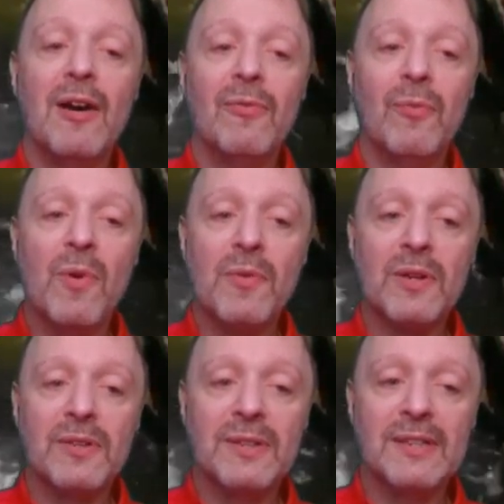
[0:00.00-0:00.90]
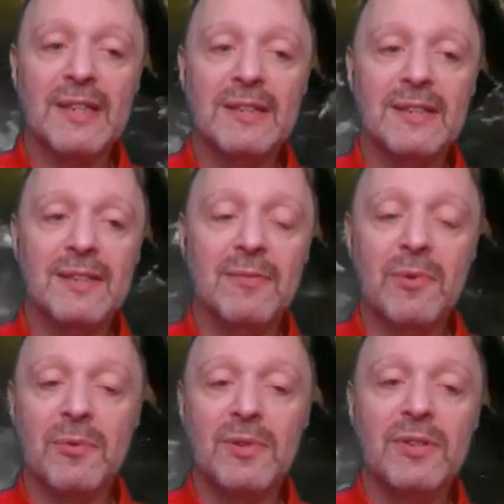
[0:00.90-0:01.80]
what we're going to set to
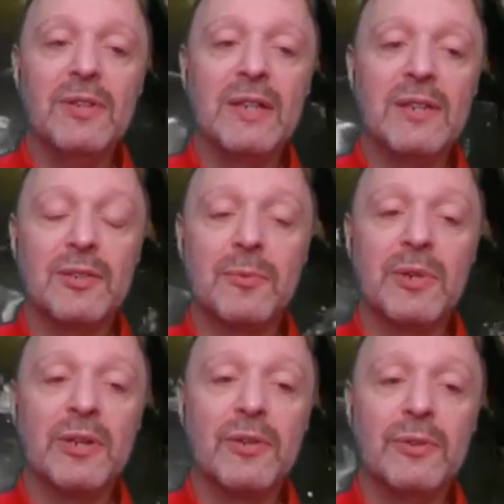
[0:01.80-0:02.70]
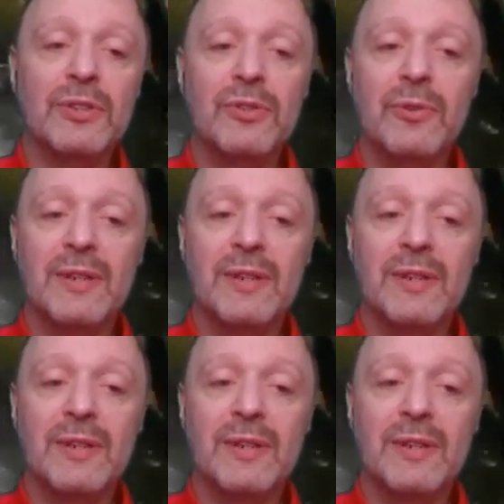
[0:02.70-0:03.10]
what we're doing here is we are going to